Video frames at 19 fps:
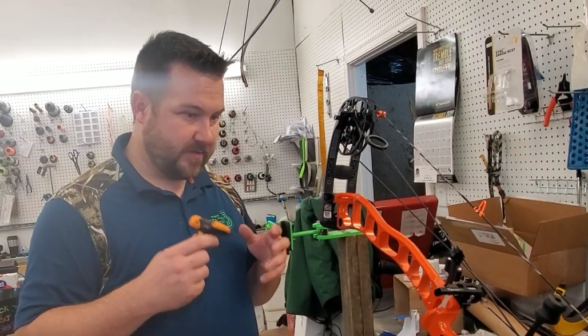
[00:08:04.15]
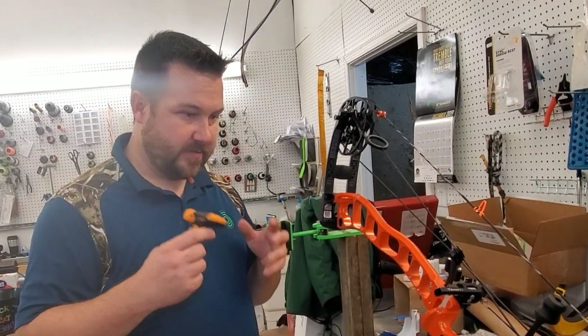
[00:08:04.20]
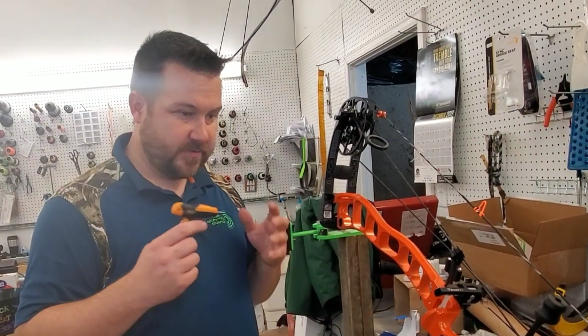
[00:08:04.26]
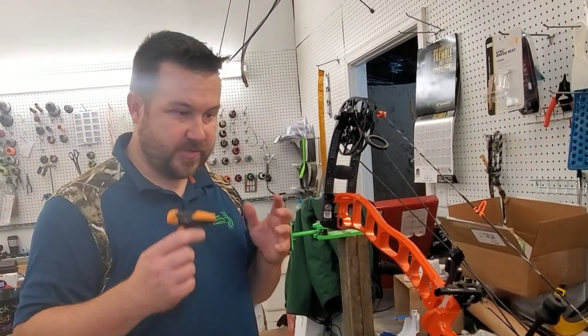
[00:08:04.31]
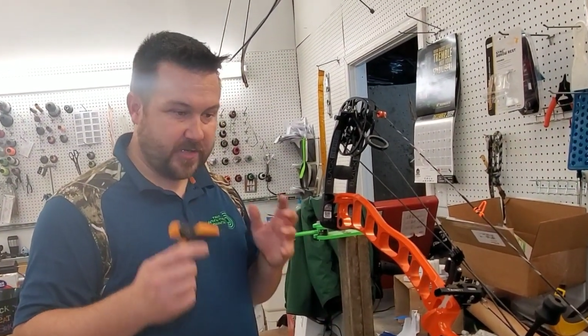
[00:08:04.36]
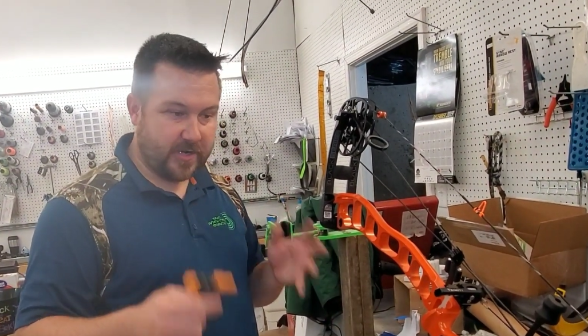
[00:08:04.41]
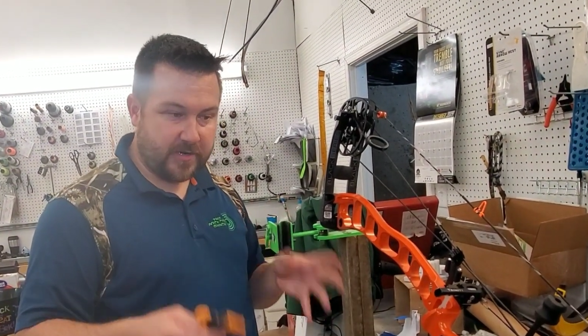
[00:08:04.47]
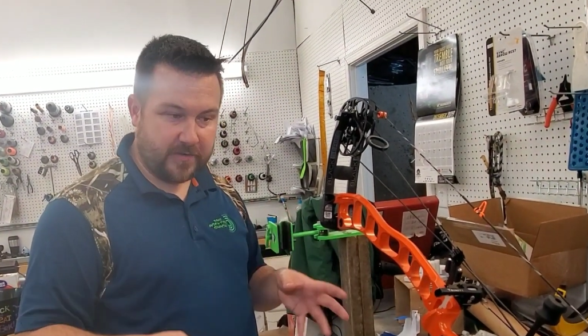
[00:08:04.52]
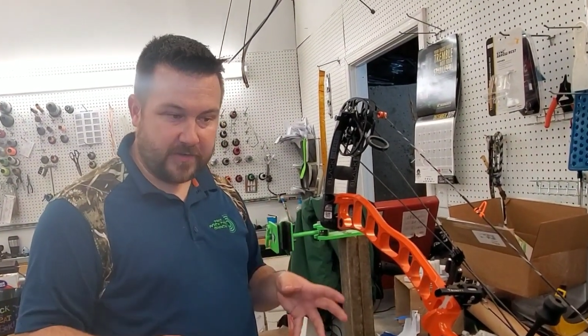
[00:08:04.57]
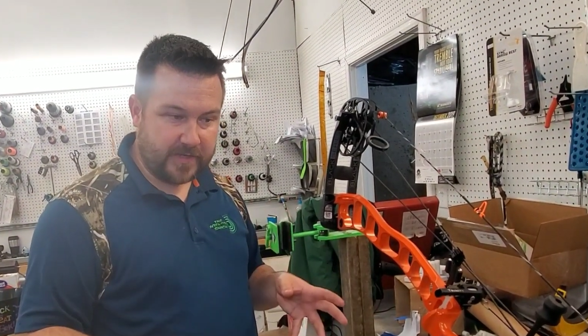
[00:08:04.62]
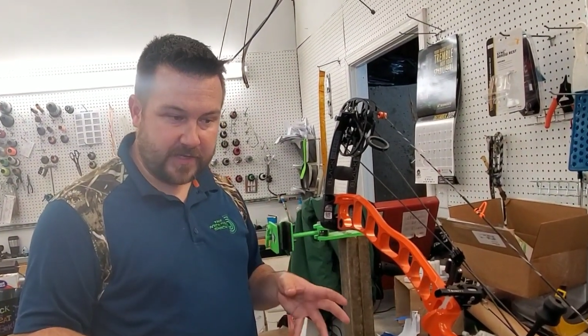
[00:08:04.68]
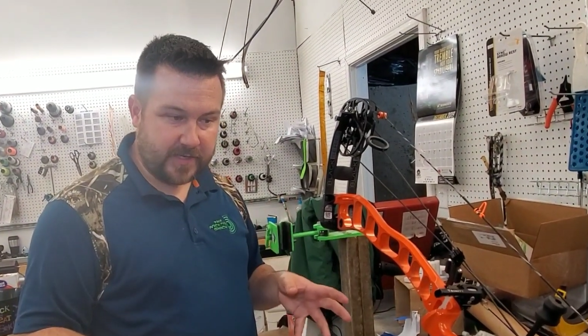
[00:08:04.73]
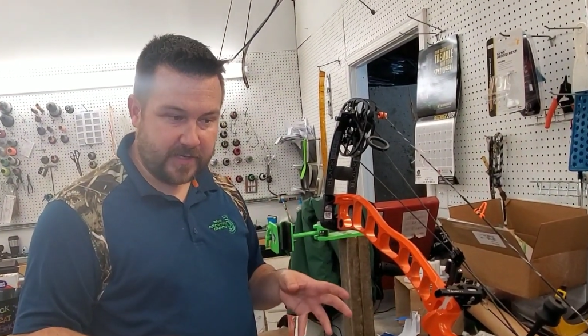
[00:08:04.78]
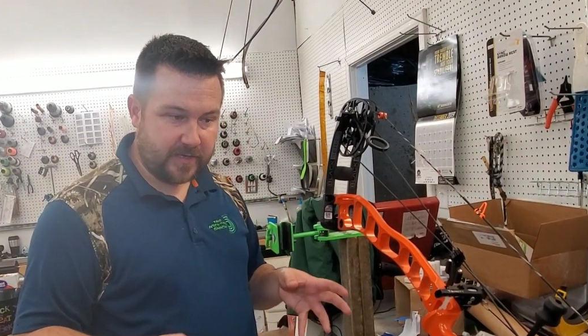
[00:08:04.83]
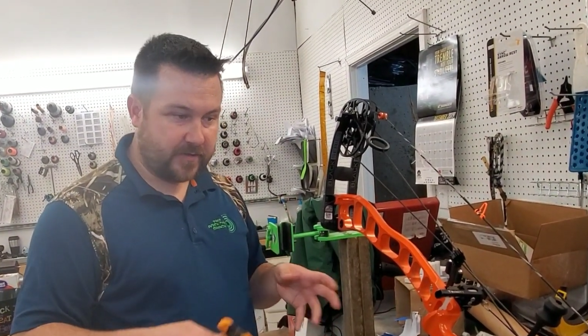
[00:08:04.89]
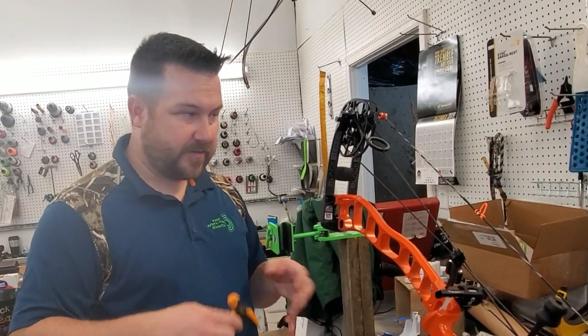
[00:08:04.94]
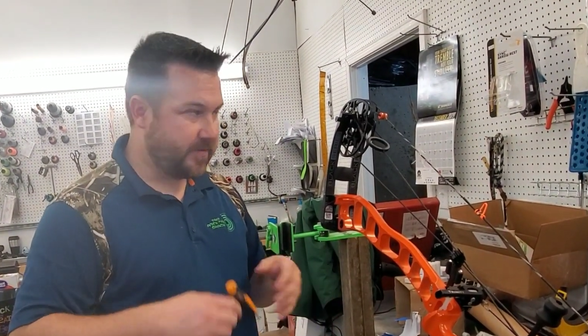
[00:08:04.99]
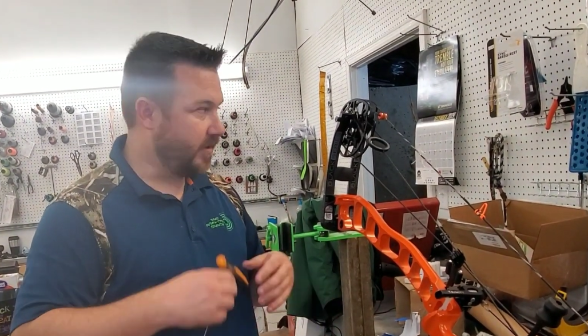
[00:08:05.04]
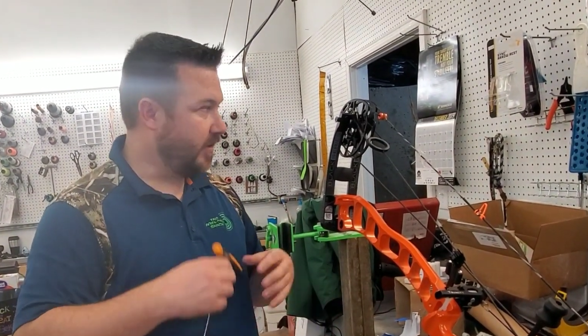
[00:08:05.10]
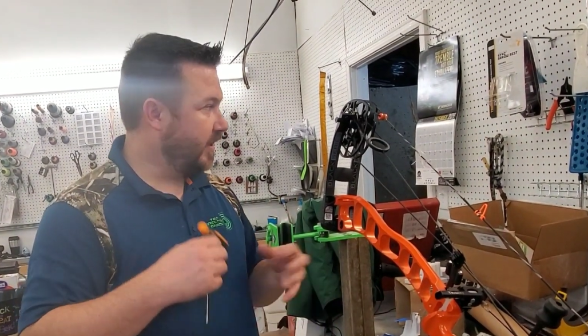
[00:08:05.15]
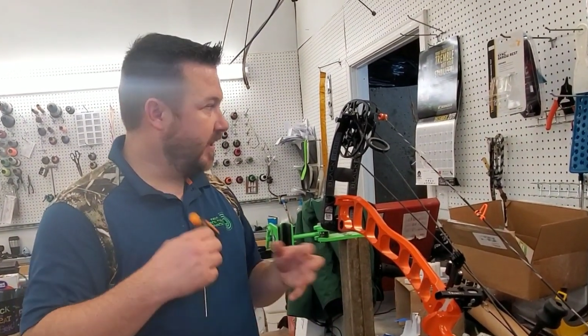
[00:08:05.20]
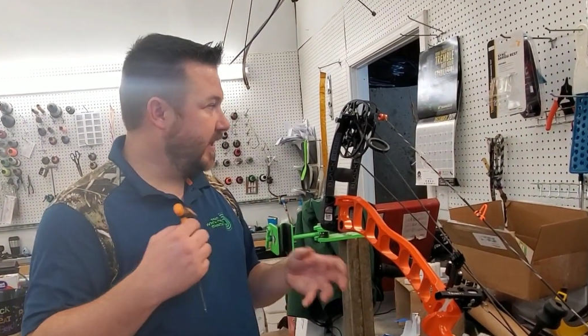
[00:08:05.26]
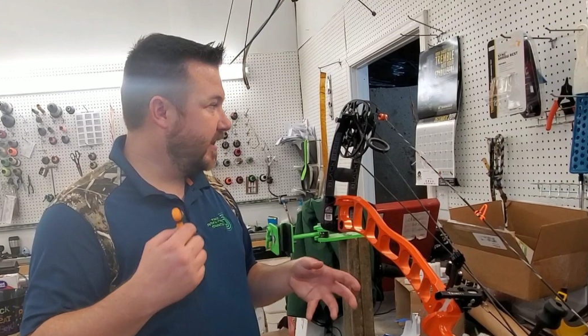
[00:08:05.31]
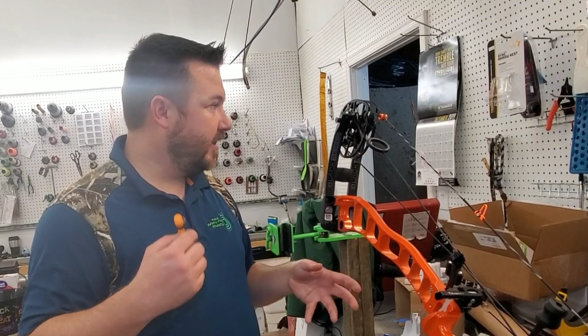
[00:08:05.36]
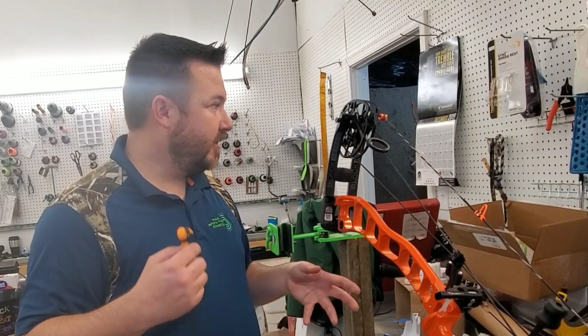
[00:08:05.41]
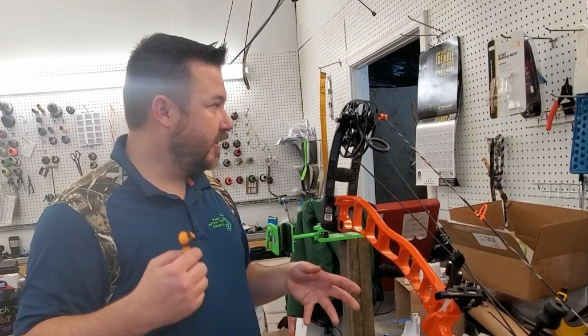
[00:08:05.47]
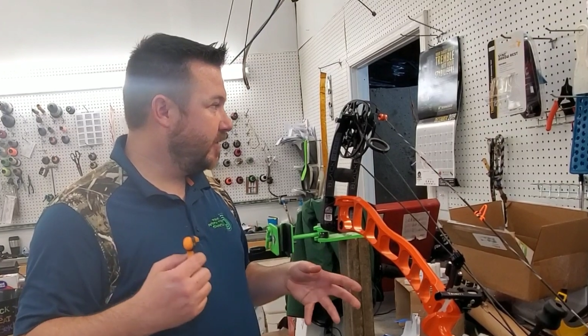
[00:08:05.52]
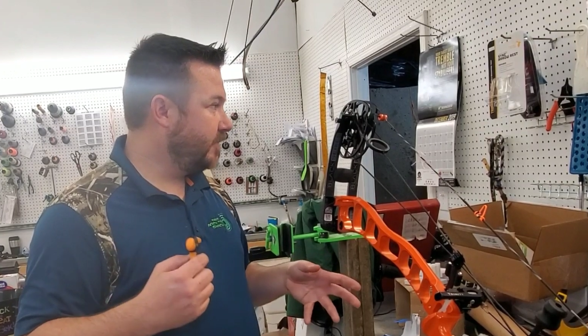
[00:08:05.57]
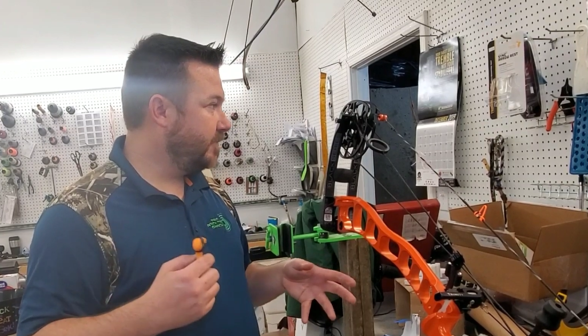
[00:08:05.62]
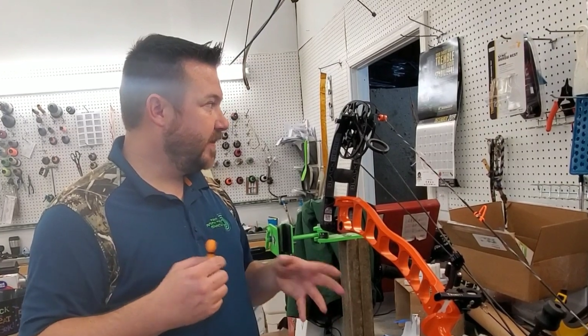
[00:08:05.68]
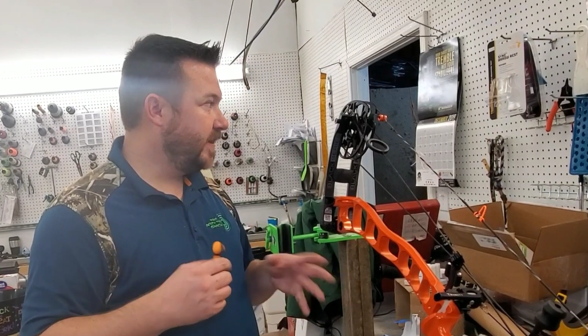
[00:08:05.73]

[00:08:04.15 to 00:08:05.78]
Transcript: draw length, the let off,